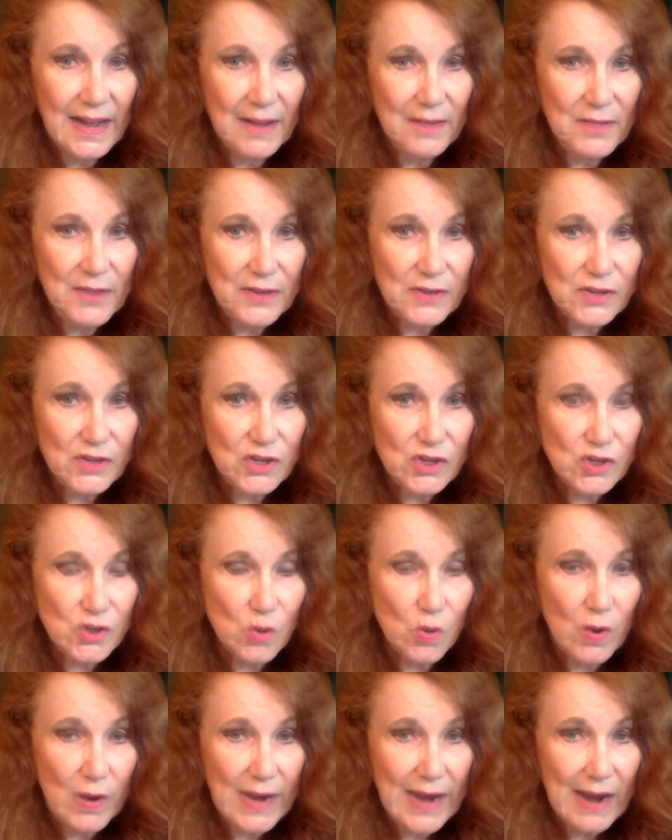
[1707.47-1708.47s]
There's a
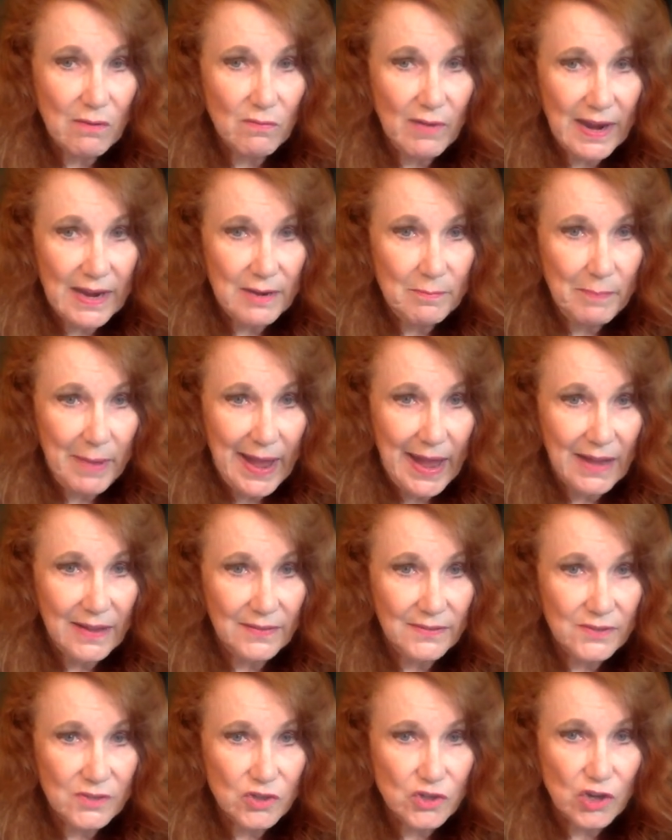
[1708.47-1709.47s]
story I read about
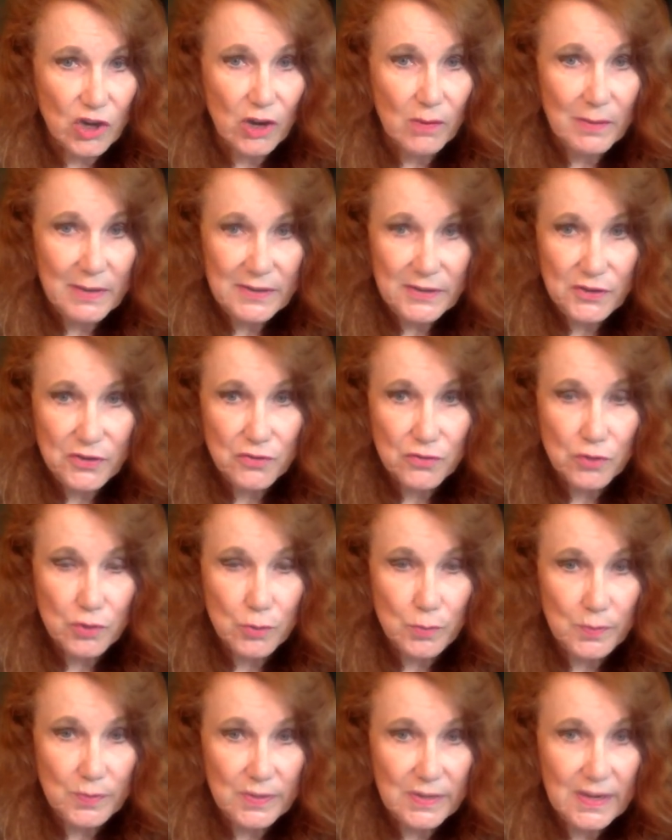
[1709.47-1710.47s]
Sherman's
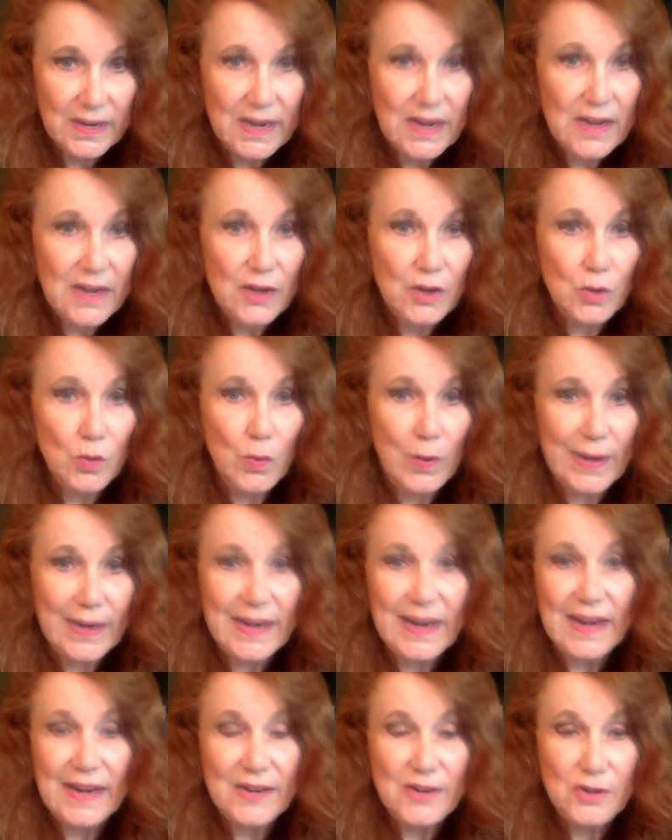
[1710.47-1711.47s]
troops who went
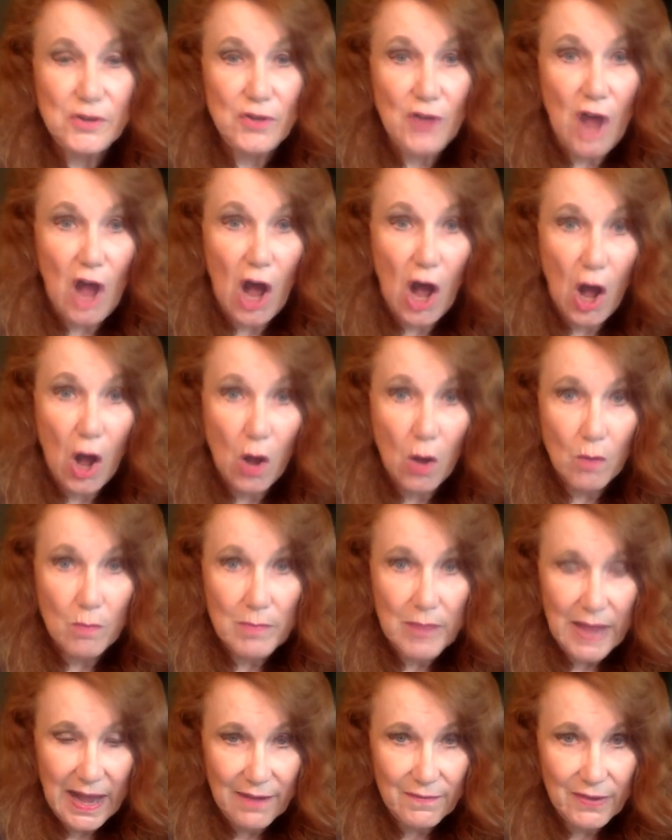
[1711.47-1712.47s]
into the
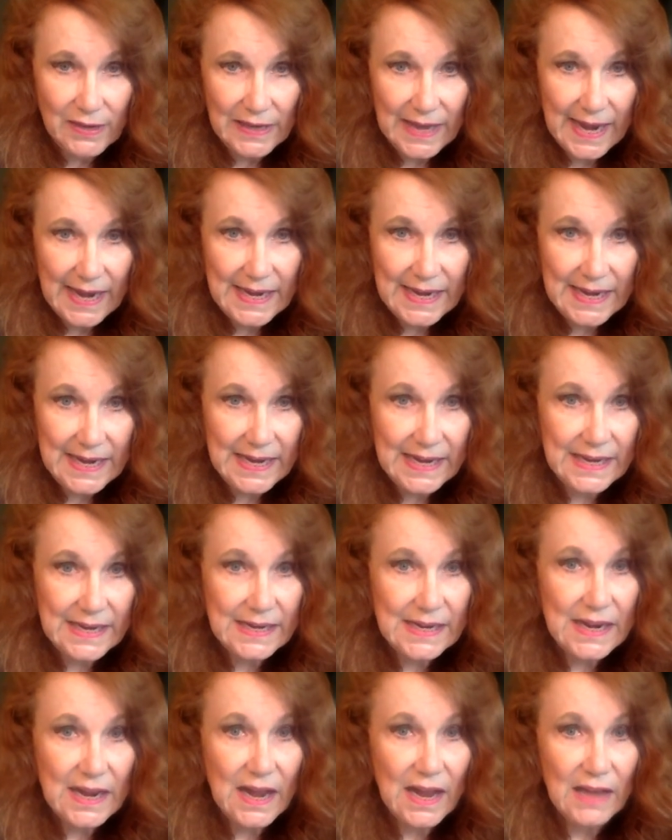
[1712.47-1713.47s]
home of a lady
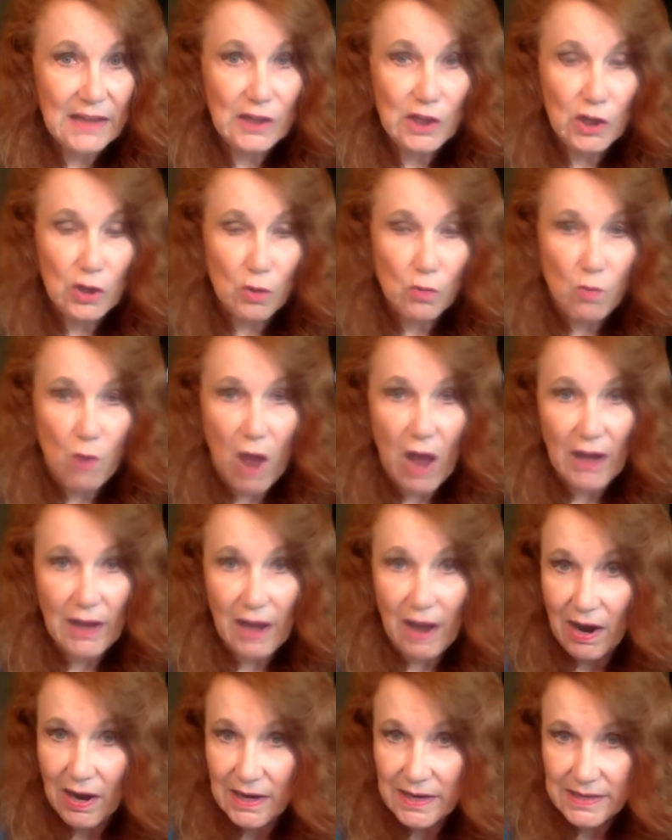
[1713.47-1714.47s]
in Little Rock,
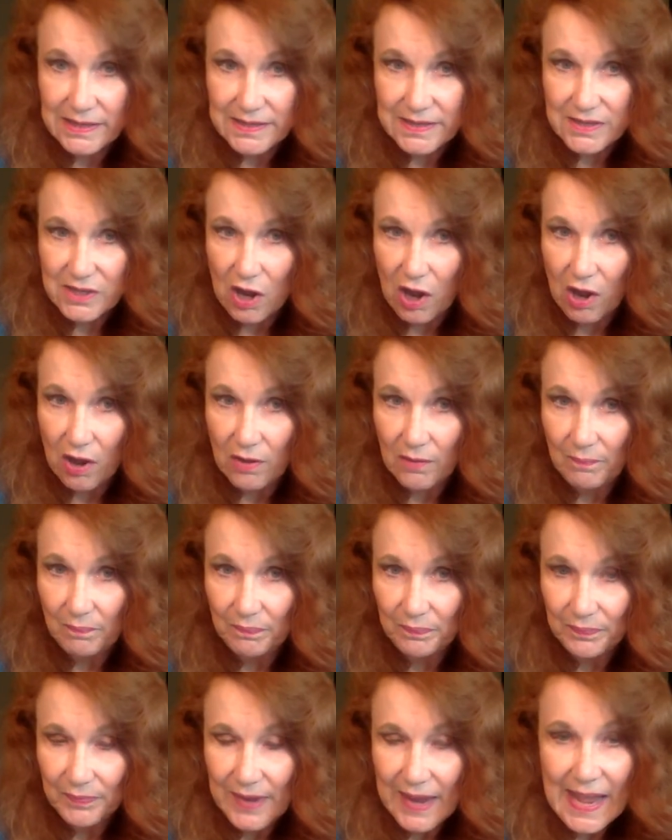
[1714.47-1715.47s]
Arkansas,
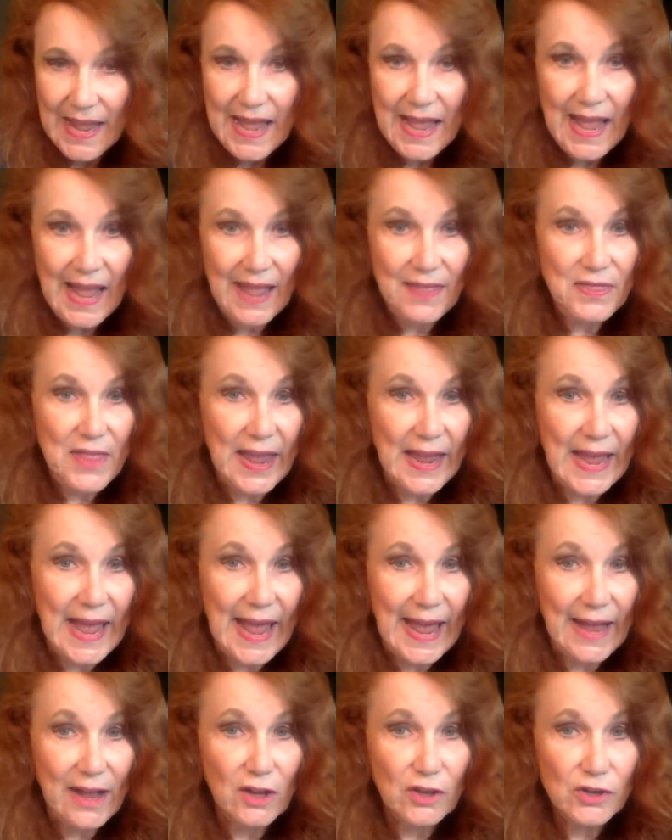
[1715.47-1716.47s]
and they
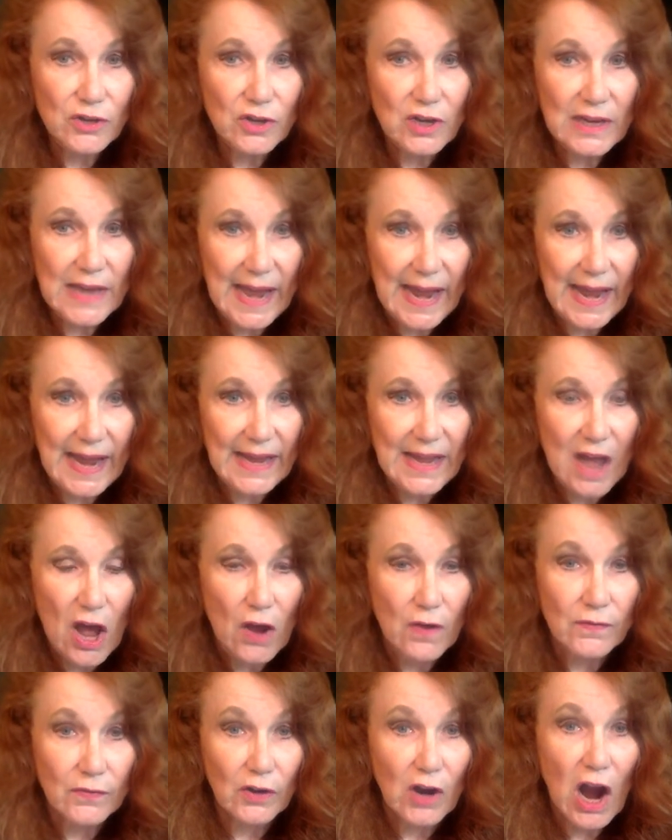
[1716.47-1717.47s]
held her leg
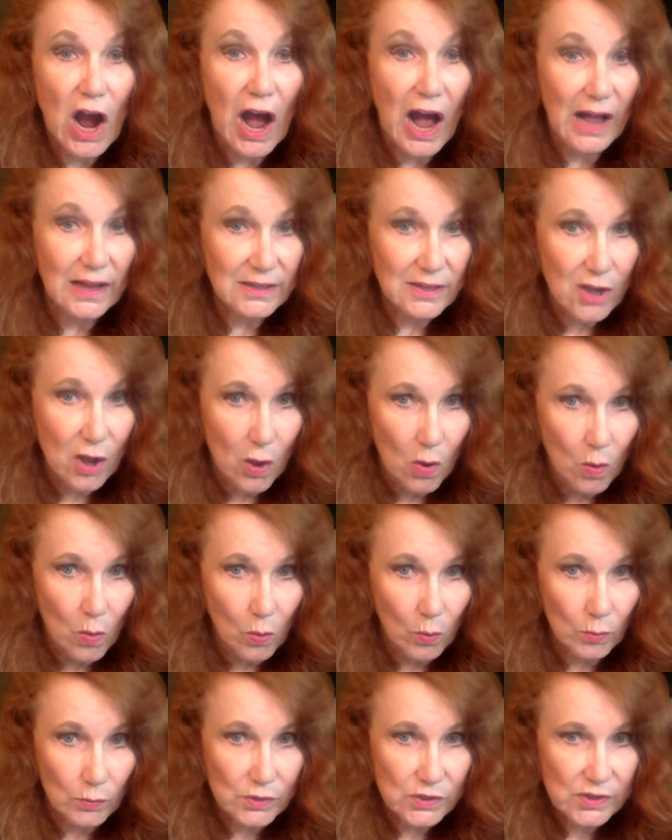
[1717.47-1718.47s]
over hot
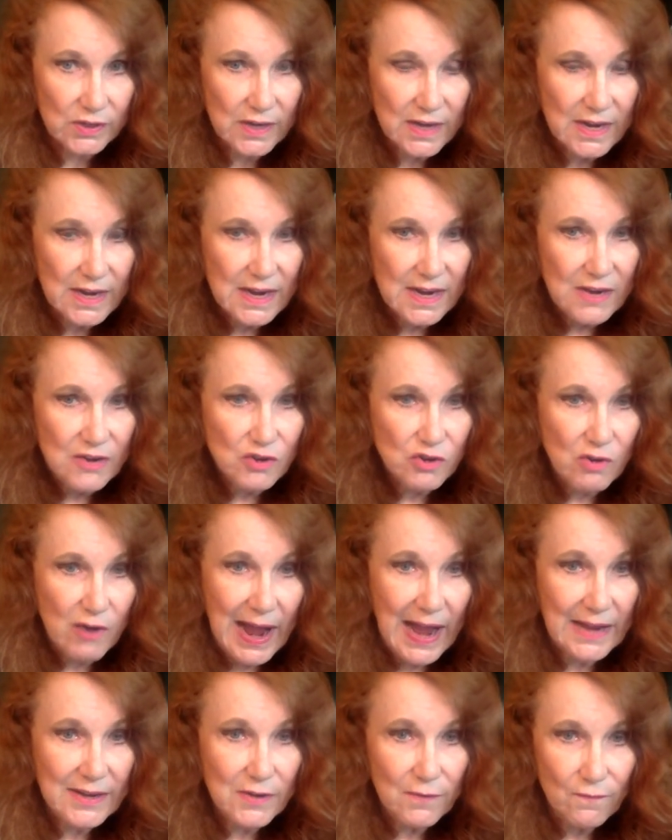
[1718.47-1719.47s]
coals,
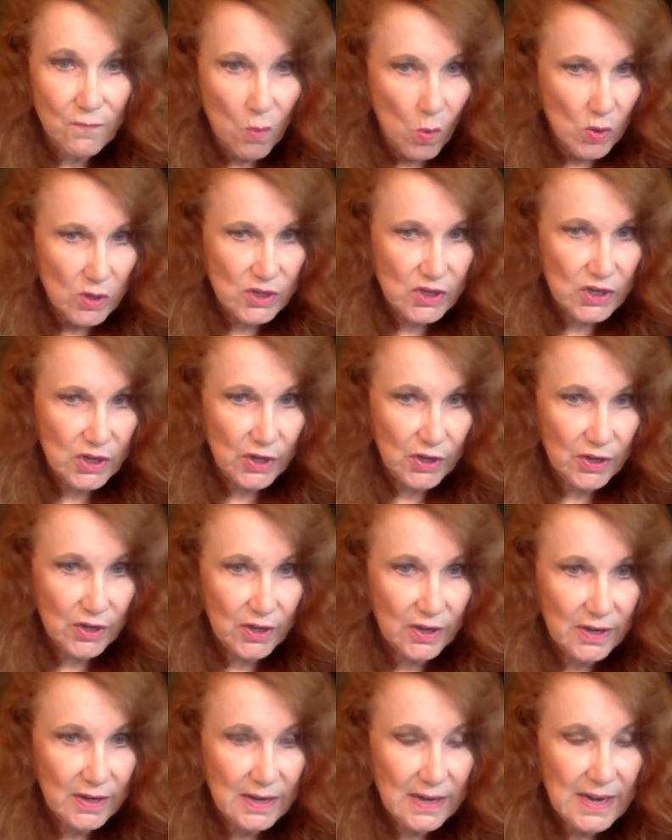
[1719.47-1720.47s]
trying to force
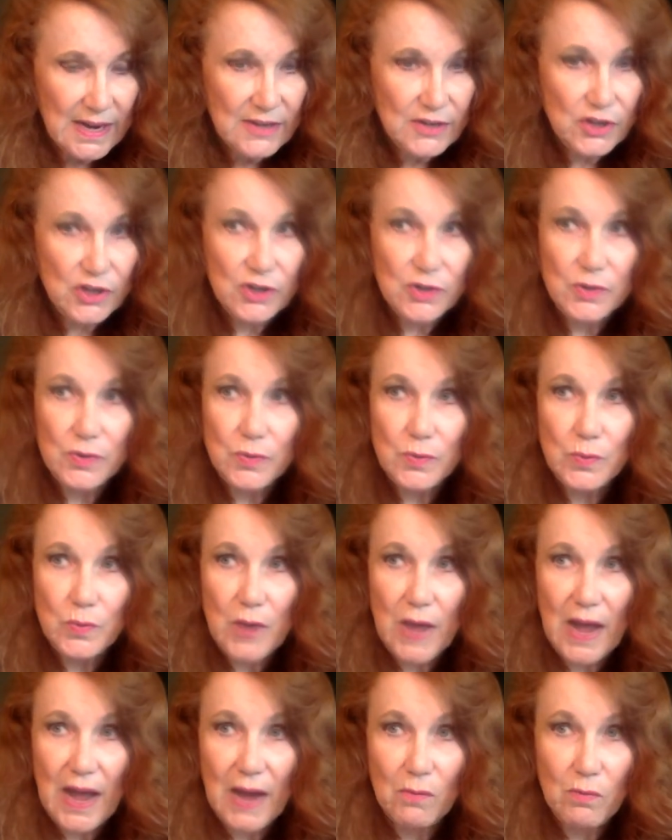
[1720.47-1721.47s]
her to
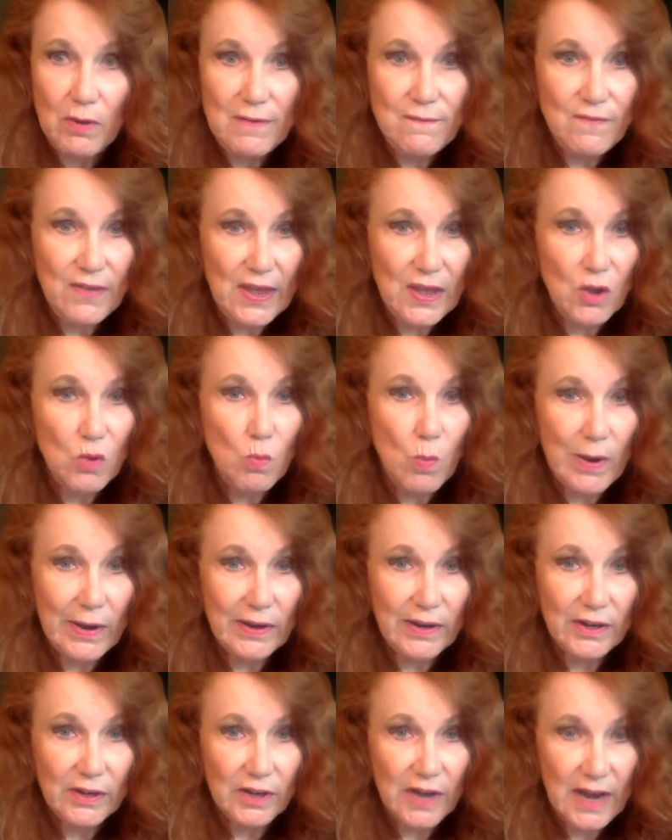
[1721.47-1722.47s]
reveal where
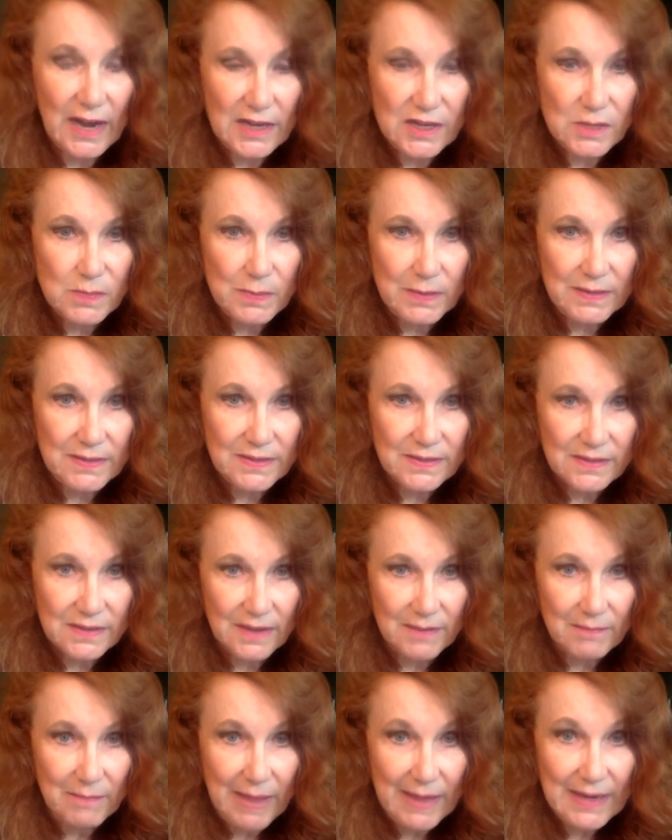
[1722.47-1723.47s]
her husband's
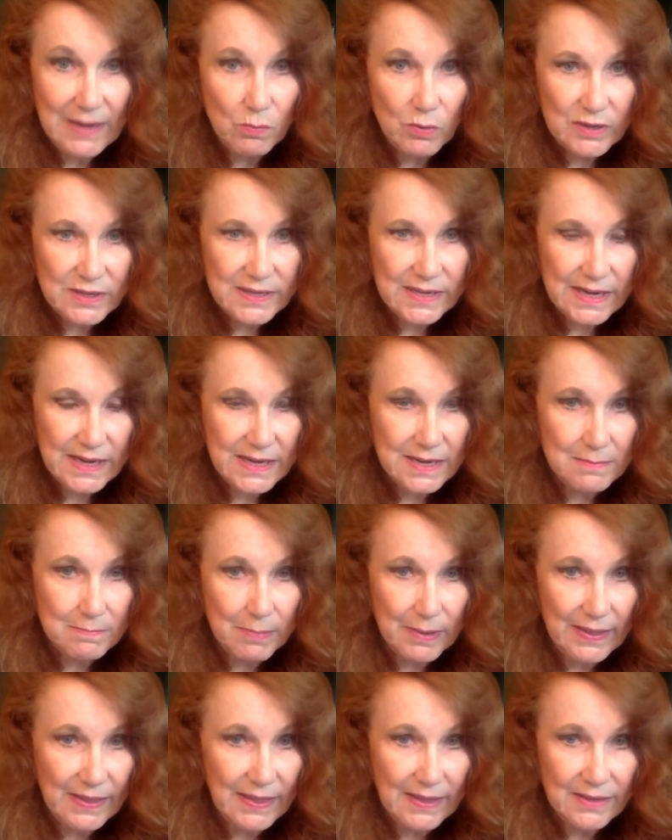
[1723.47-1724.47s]
money was hidden,
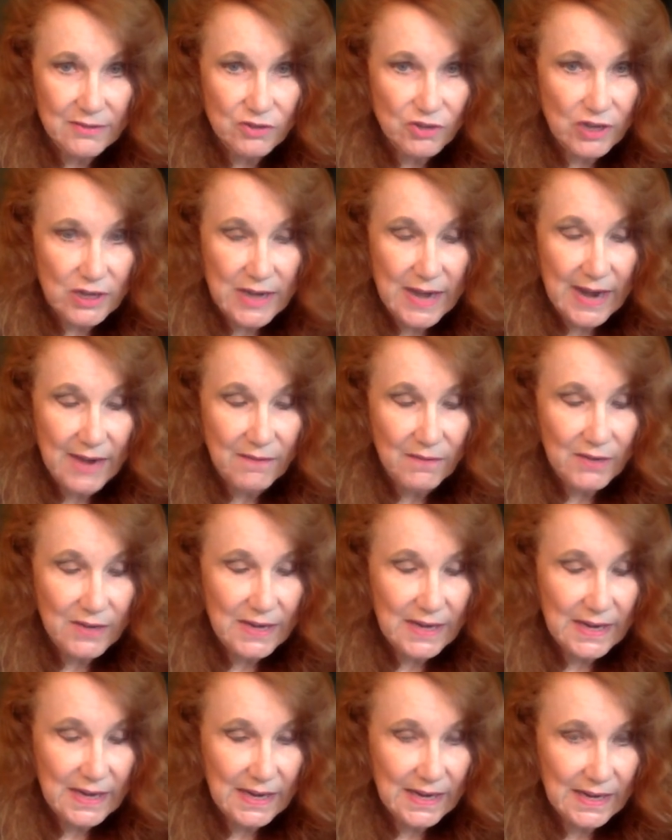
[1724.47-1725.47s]
but she never
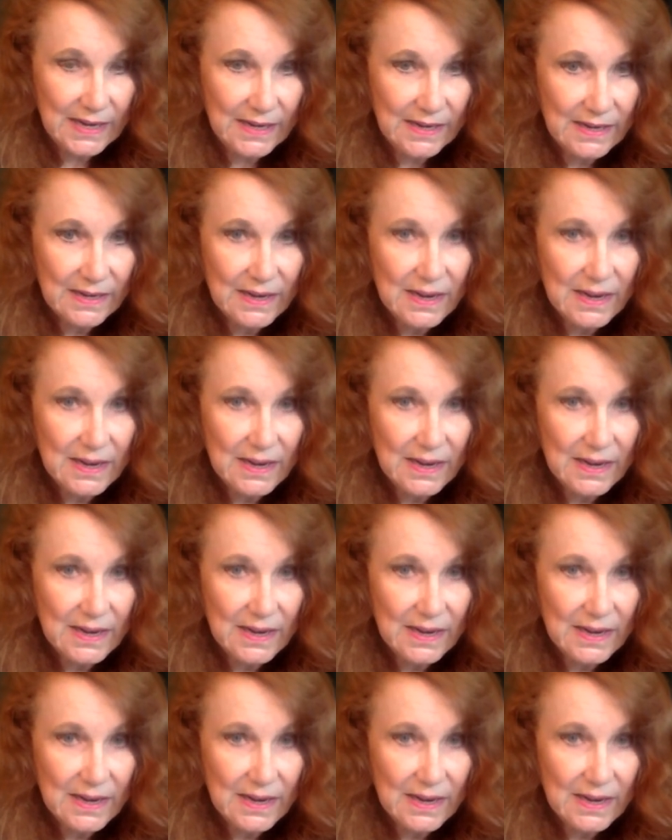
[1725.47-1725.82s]
did.